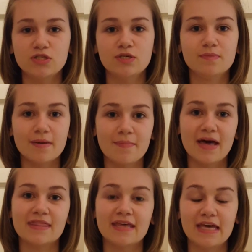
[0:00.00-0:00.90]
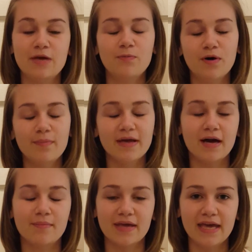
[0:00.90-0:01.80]
to Macbeth that he will
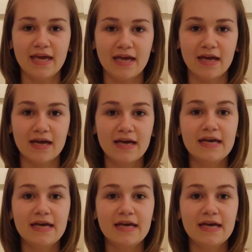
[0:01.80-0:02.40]
become king,